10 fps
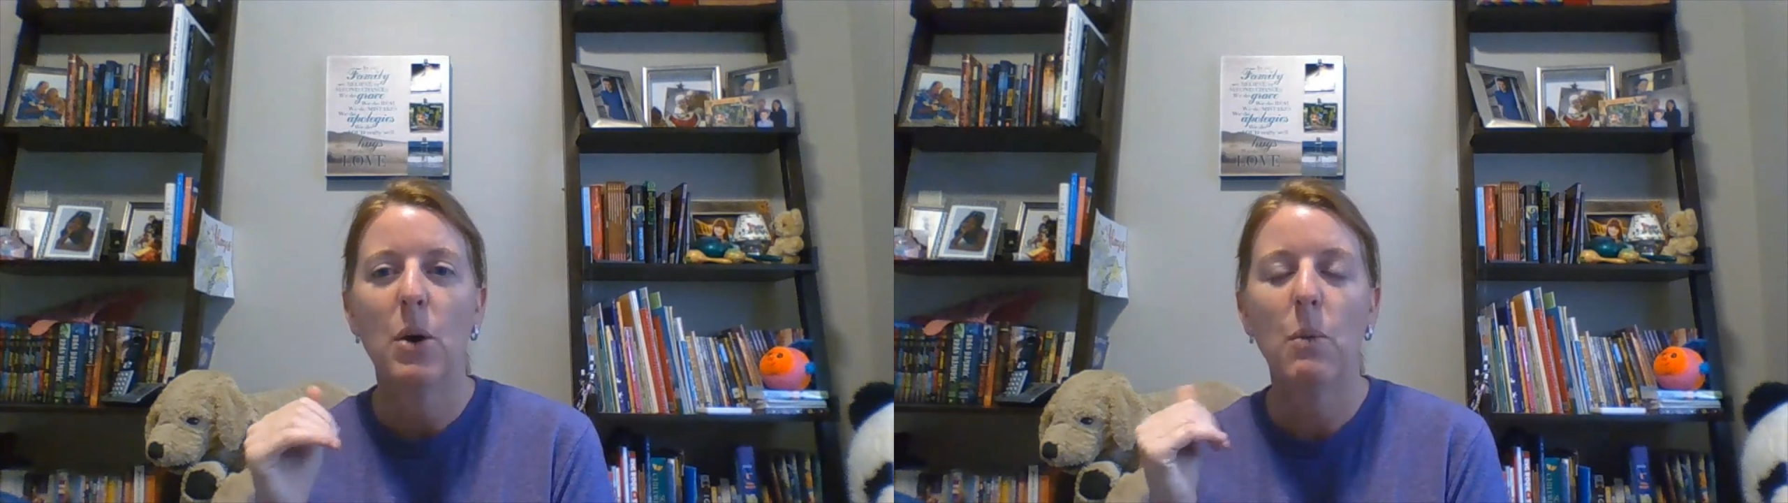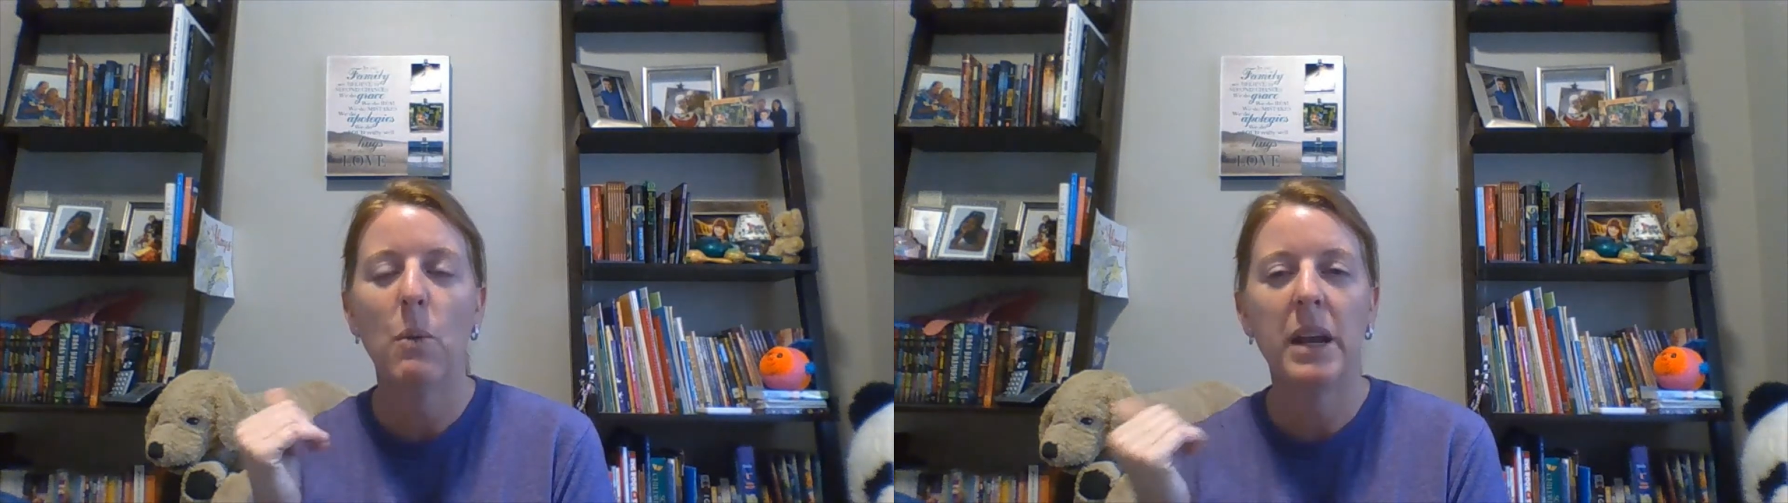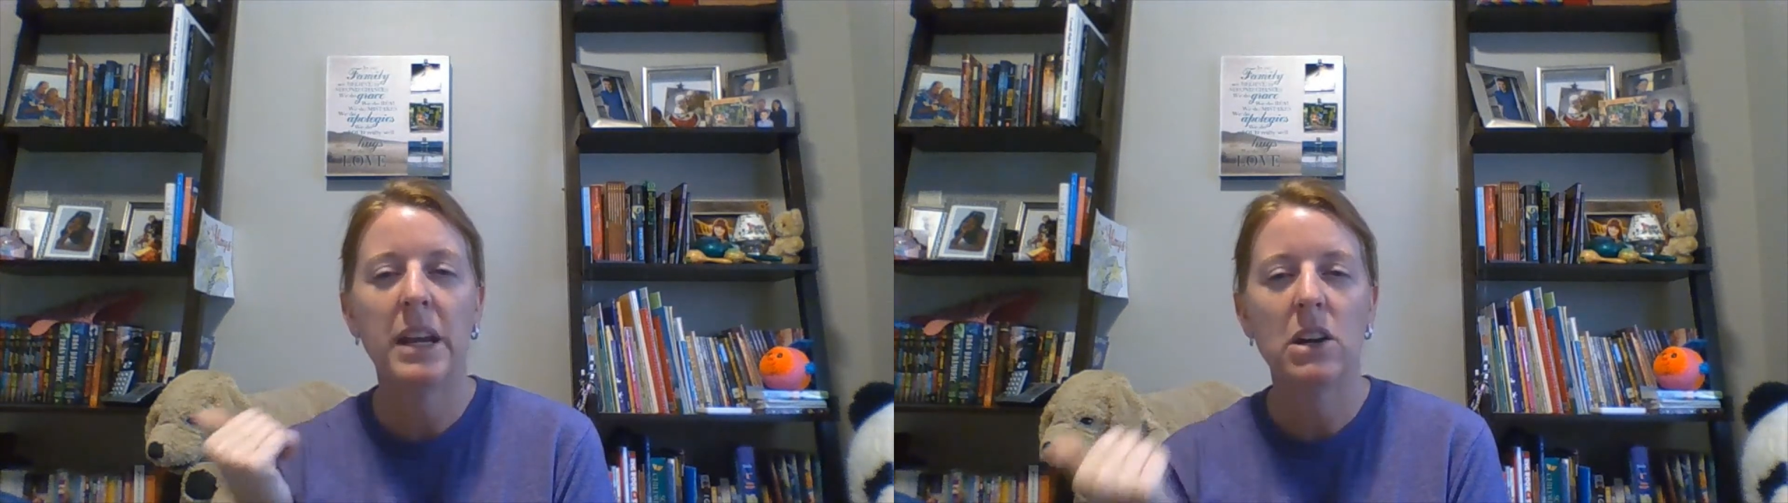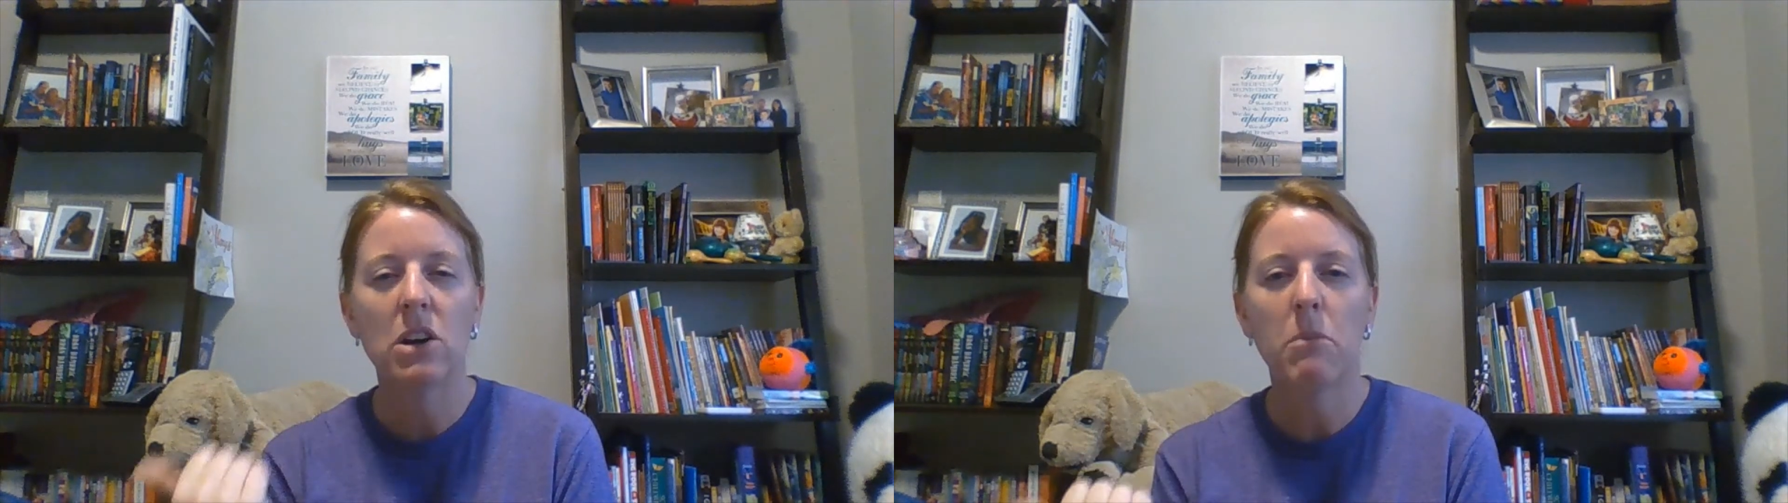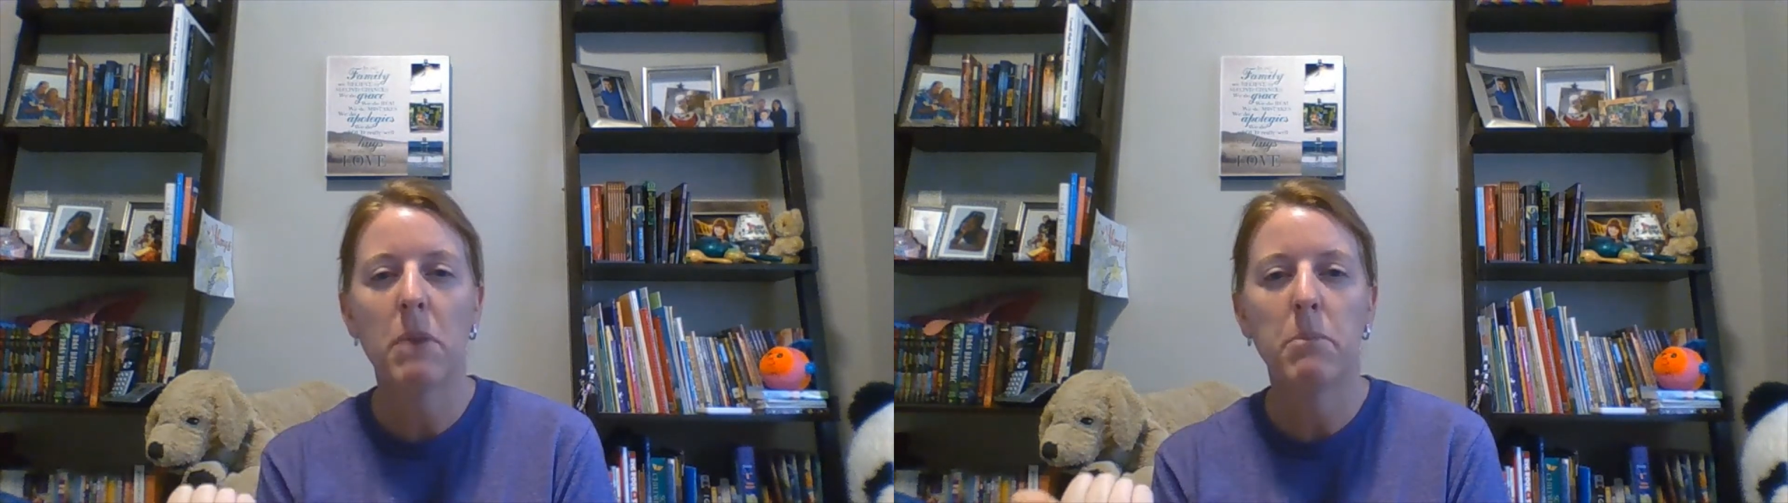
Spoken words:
what I hear are my